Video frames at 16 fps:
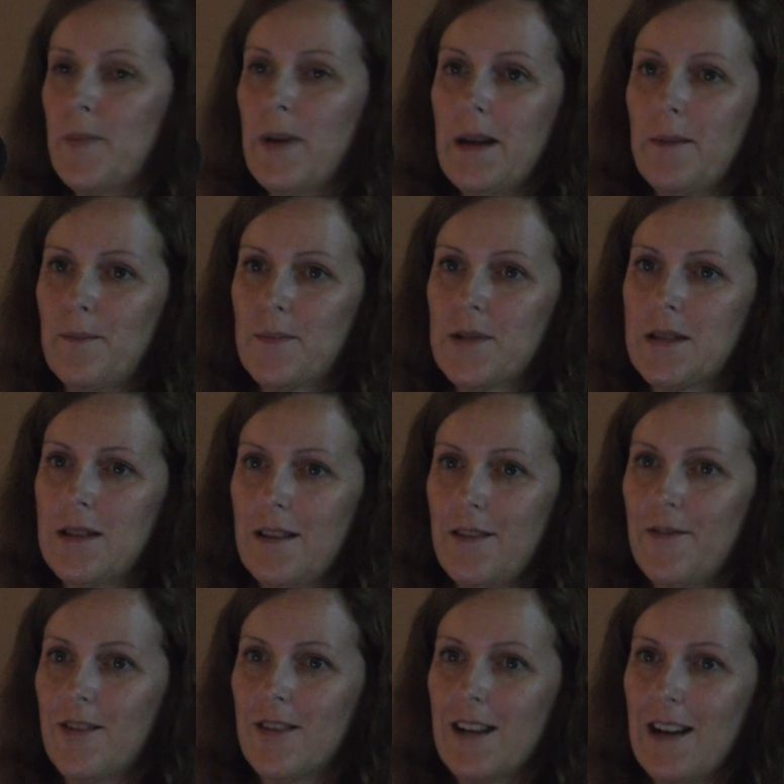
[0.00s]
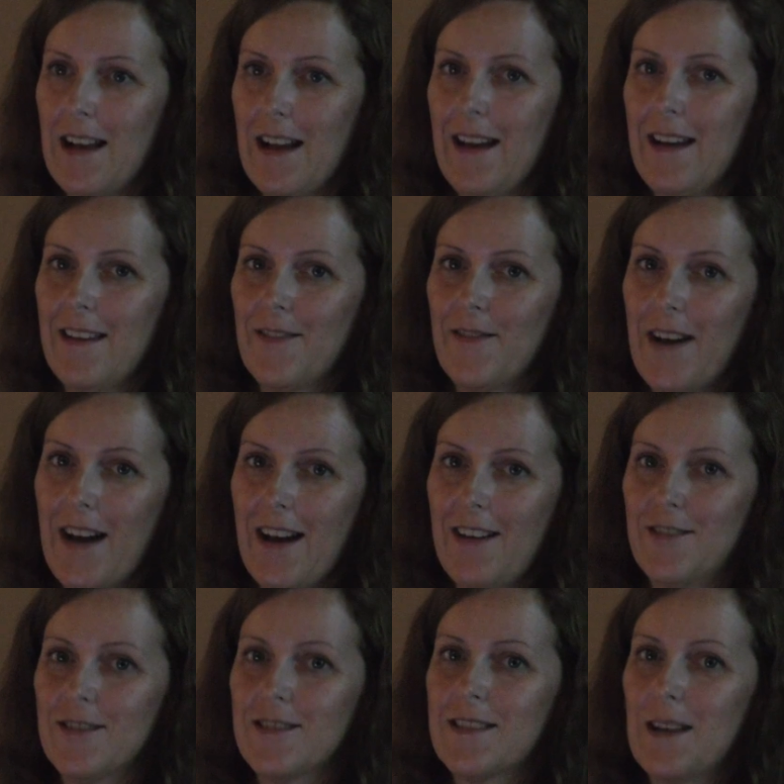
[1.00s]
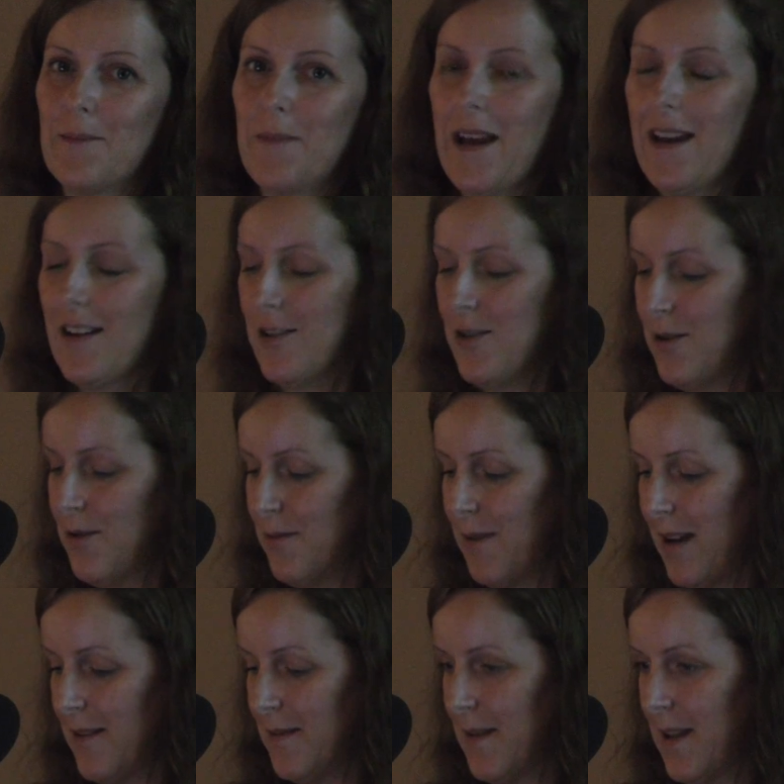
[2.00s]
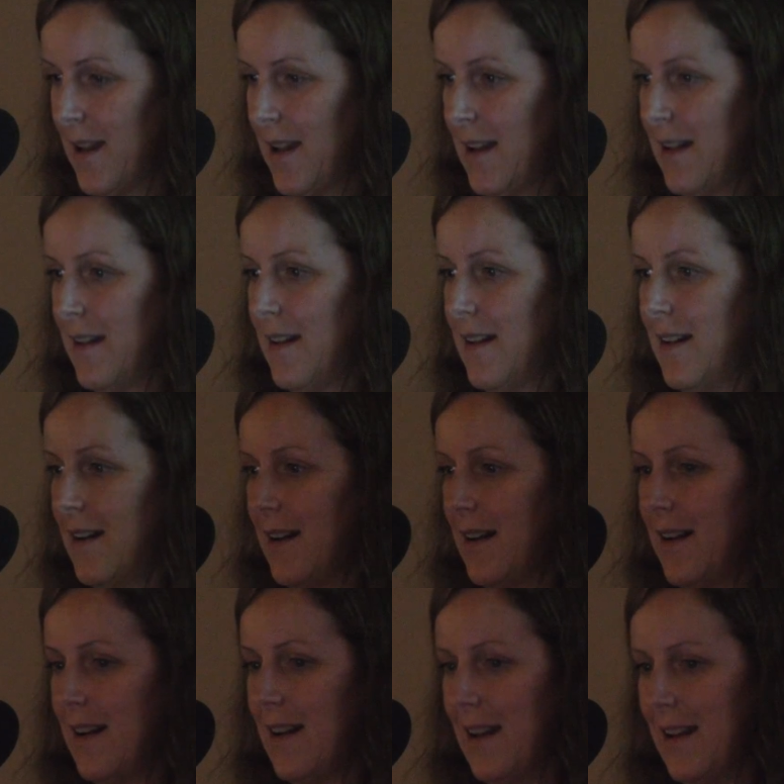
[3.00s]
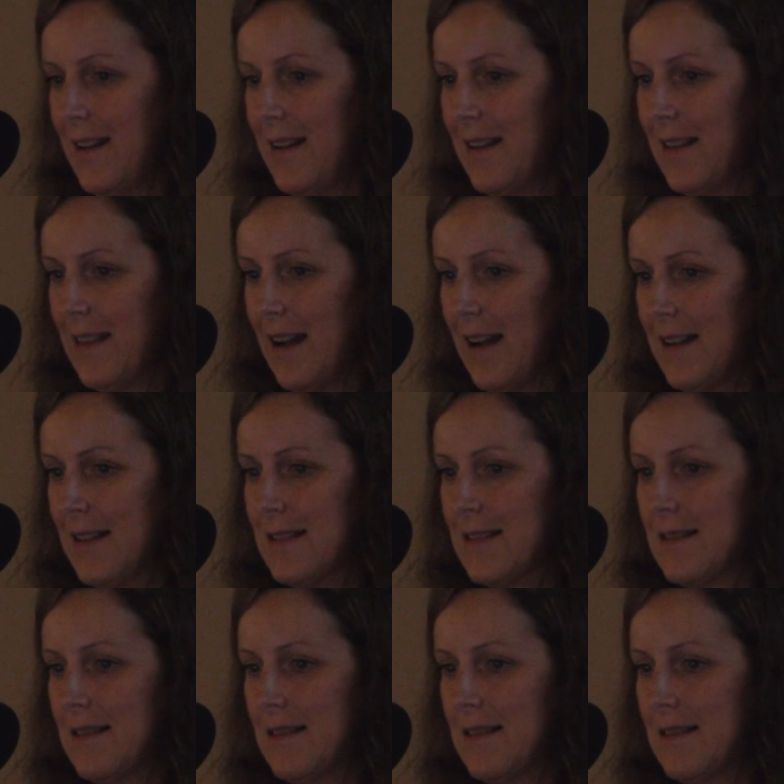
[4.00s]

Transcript: pimp CD40 ligand virus and make a new one. And I did that,